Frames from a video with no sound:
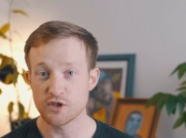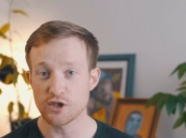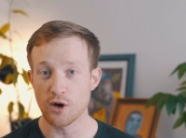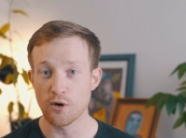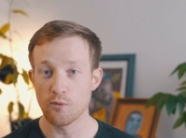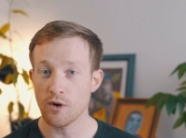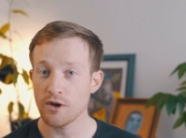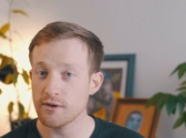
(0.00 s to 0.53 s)

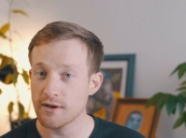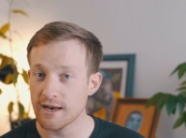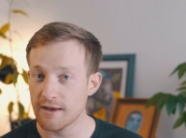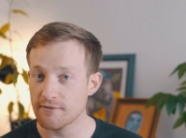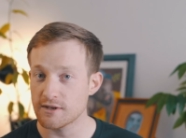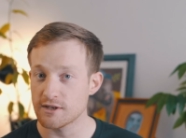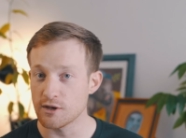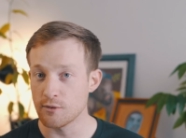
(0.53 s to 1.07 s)
So what you're gonna
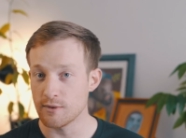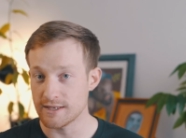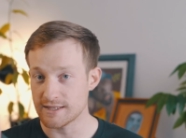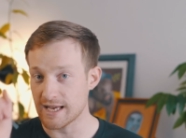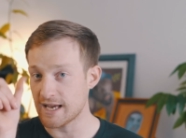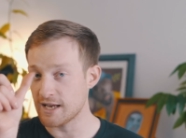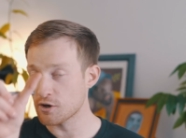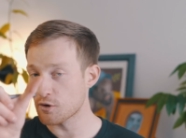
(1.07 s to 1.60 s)
have to do
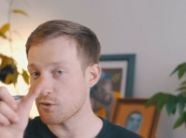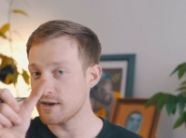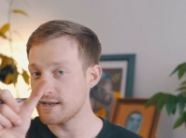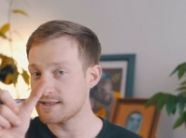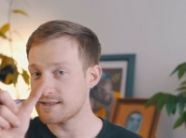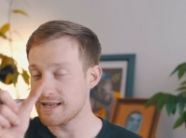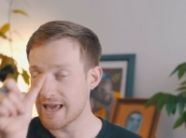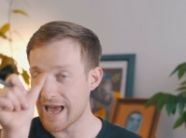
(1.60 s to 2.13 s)
is
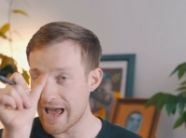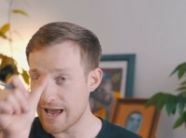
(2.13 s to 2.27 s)
increase the